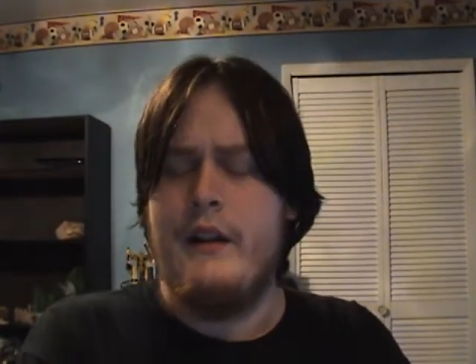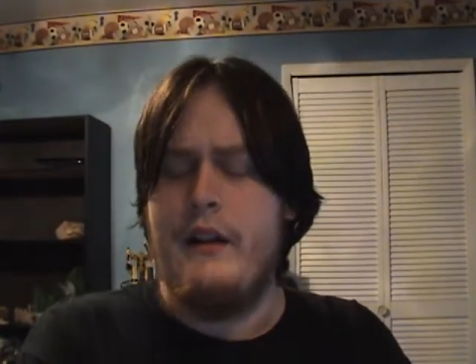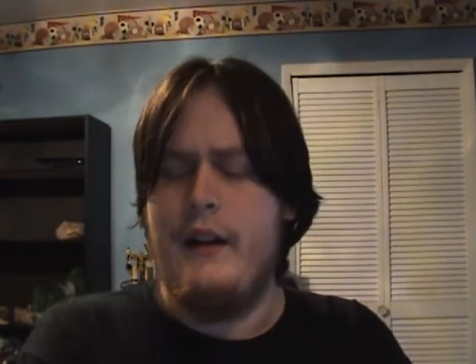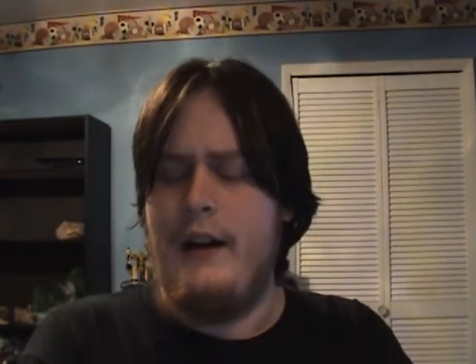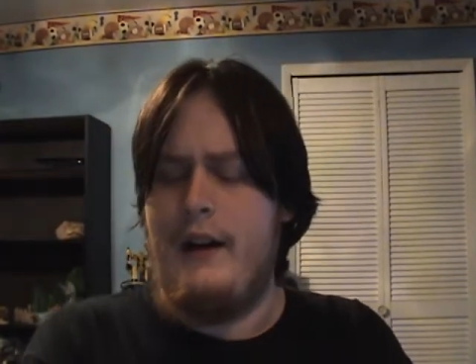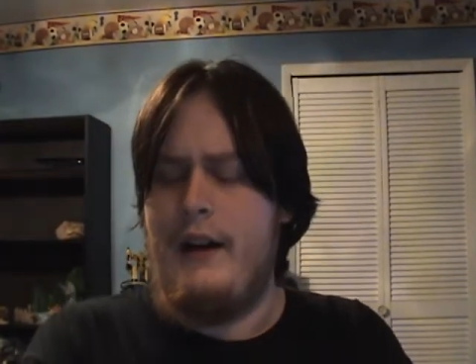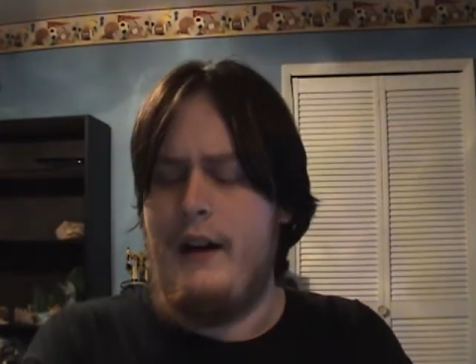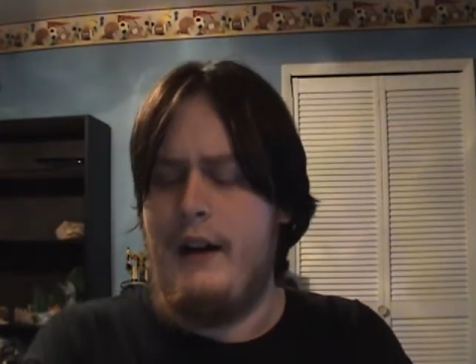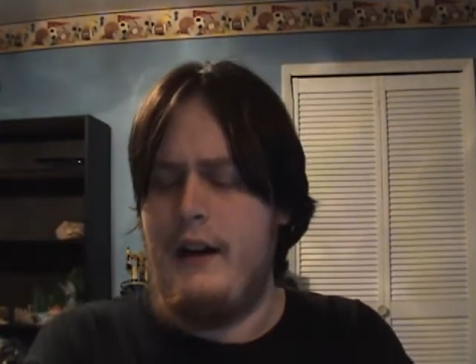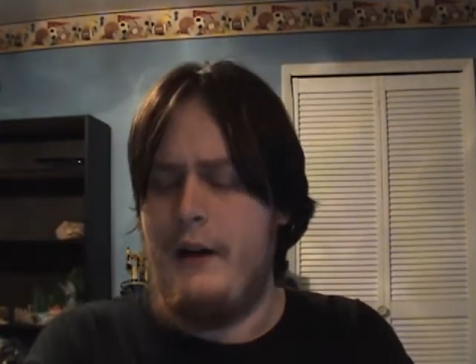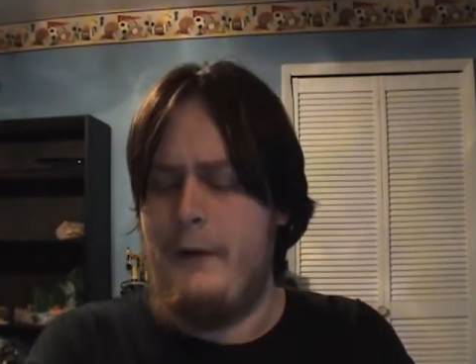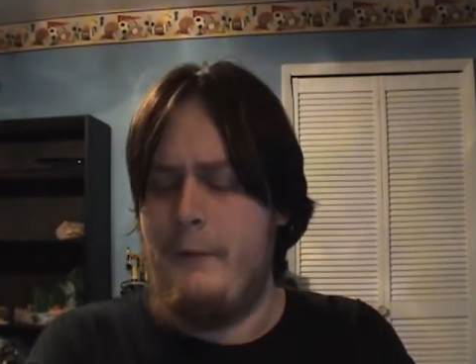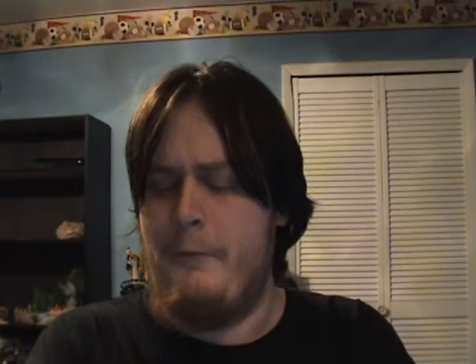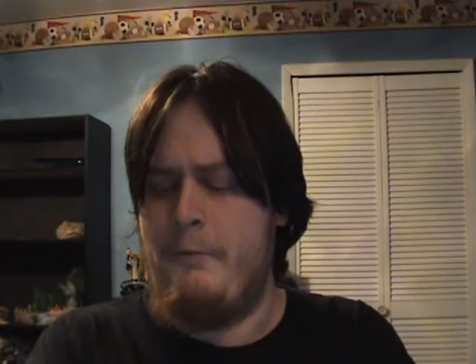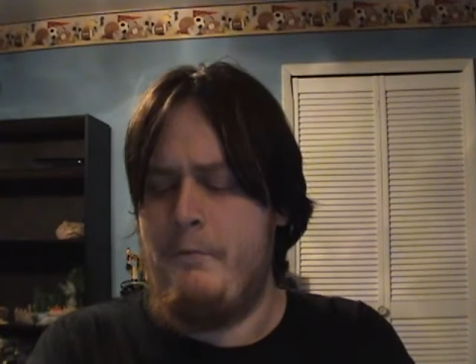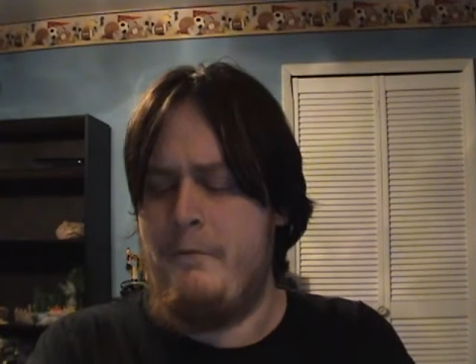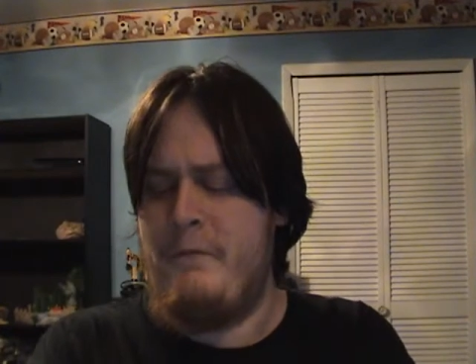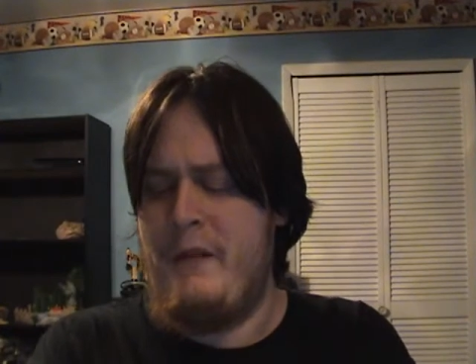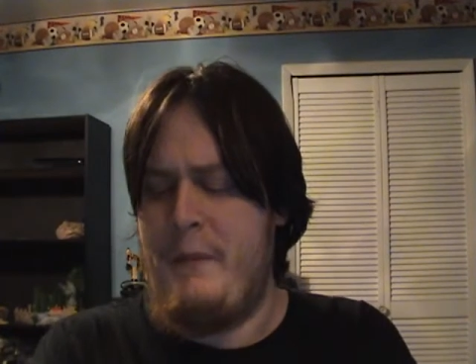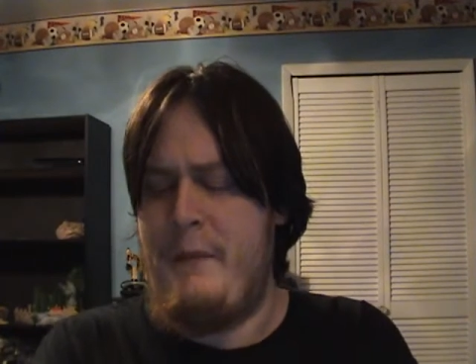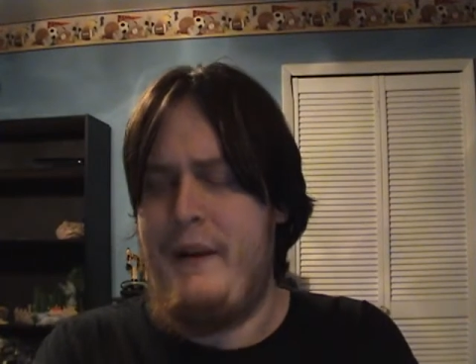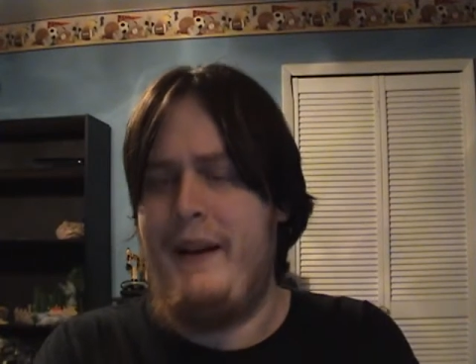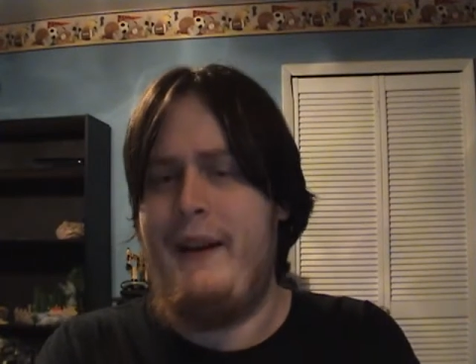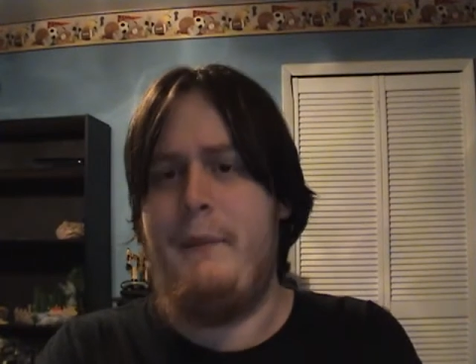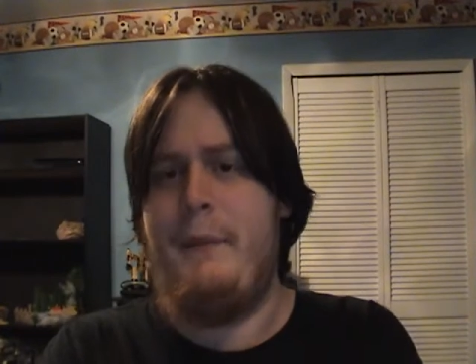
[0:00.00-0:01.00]

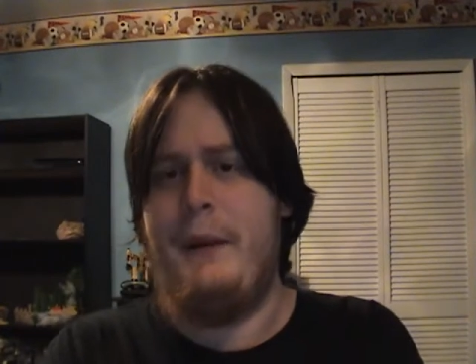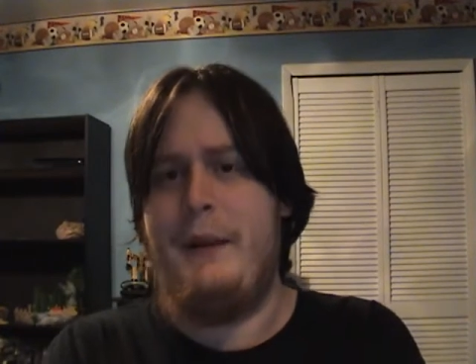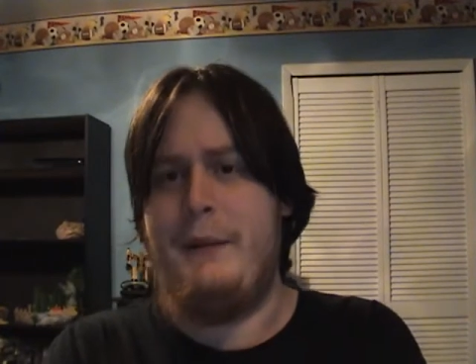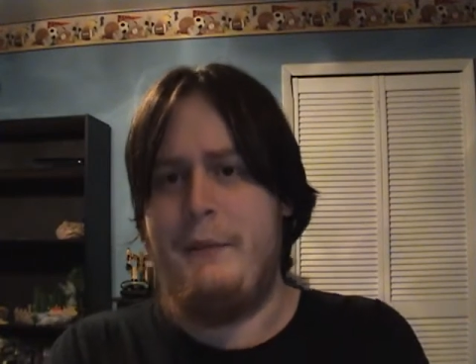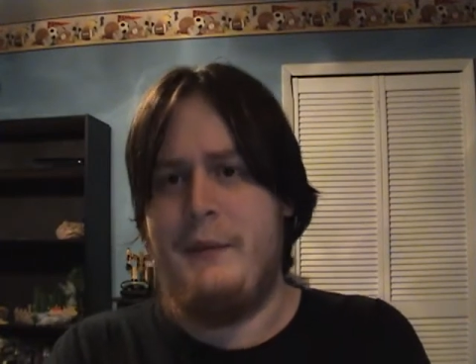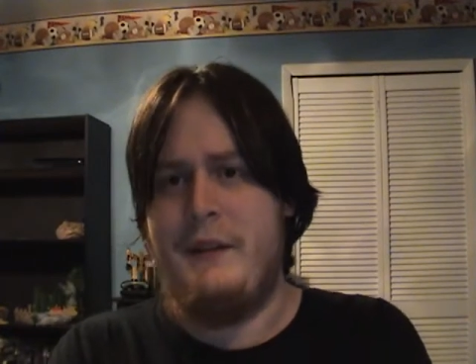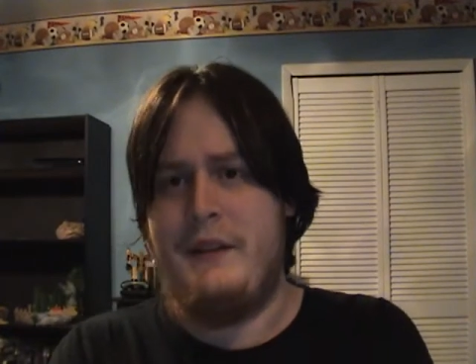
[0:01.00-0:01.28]
I made a big